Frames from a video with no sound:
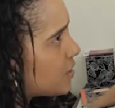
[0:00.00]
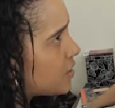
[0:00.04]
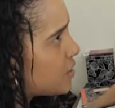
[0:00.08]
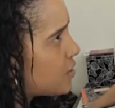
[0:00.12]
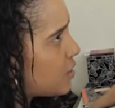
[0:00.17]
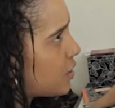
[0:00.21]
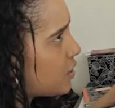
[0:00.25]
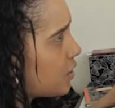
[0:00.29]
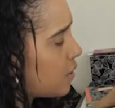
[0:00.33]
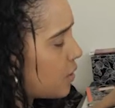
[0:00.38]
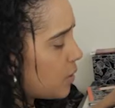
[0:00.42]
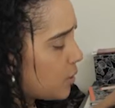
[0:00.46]

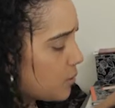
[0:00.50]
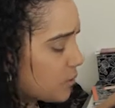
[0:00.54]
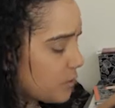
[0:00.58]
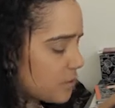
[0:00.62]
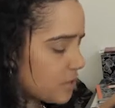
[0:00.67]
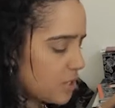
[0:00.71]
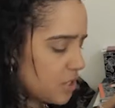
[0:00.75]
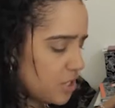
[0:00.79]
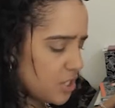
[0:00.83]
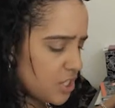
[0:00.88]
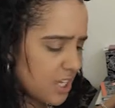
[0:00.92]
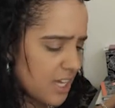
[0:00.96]
to
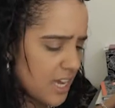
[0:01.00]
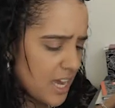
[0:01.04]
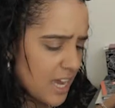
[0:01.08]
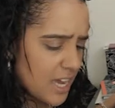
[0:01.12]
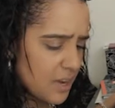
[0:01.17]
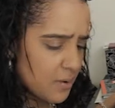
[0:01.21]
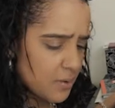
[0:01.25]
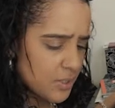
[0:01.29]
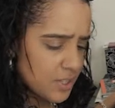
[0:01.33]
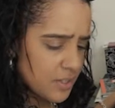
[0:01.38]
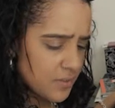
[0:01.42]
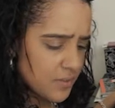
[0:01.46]

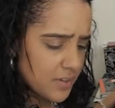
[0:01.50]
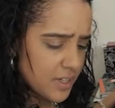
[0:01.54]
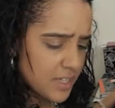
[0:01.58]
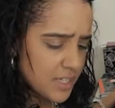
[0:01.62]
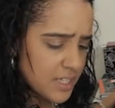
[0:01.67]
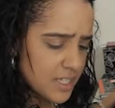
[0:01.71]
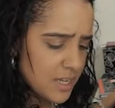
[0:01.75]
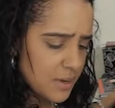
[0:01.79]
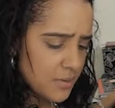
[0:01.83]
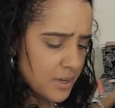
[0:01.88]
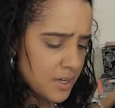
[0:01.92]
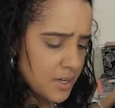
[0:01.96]
G8, which I think is
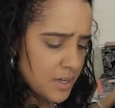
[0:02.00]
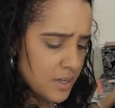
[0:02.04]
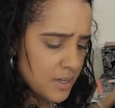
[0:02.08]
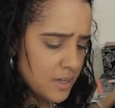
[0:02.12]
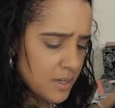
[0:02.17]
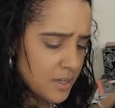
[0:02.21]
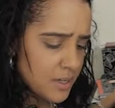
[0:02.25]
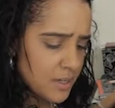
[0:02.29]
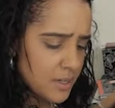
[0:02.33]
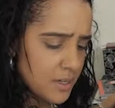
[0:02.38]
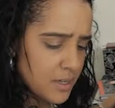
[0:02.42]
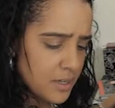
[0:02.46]
that
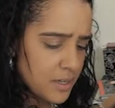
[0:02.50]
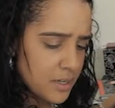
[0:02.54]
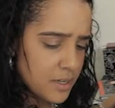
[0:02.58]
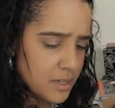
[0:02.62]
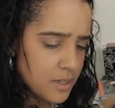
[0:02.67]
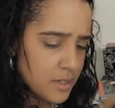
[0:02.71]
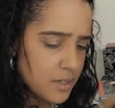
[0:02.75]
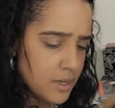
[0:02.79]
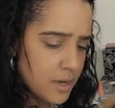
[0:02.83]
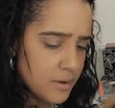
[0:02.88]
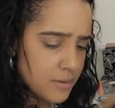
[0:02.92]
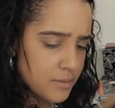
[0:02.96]
one.
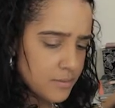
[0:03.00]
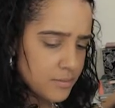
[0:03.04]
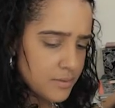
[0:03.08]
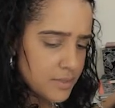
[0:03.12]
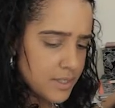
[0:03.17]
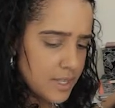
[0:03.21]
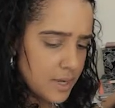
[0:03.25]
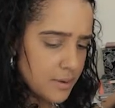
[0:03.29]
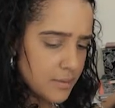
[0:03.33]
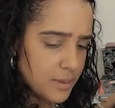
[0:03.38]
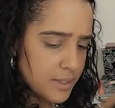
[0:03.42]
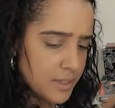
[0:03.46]
No, it's
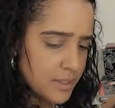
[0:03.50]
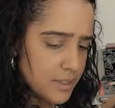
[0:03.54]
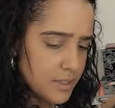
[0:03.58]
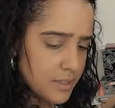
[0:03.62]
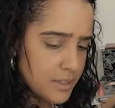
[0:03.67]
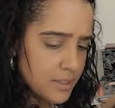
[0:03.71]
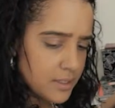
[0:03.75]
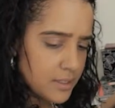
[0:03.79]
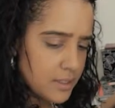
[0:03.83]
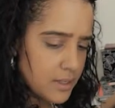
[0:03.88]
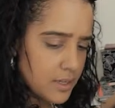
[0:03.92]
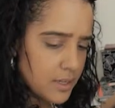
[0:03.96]
that one.
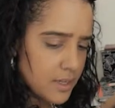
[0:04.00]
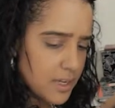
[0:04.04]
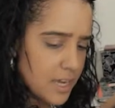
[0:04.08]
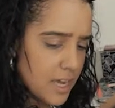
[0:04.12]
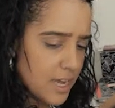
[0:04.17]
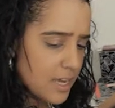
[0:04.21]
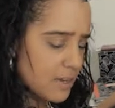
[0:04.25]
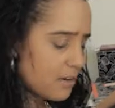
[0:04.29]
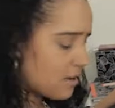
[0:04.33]
Okay,